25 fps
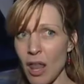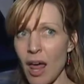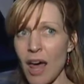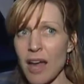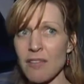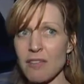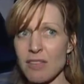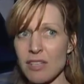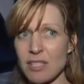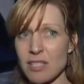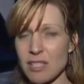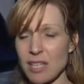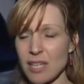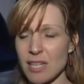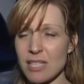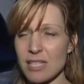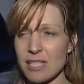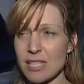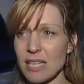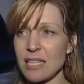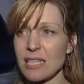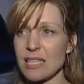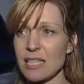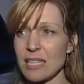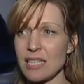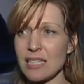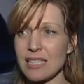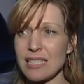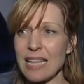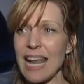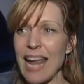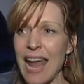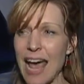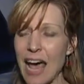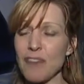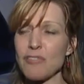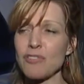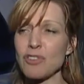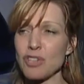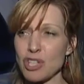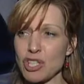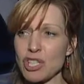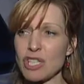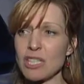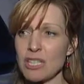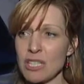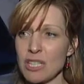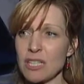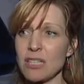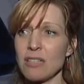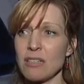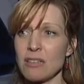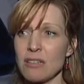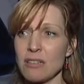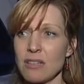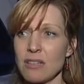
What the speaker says: lot of the studies I did is that after she did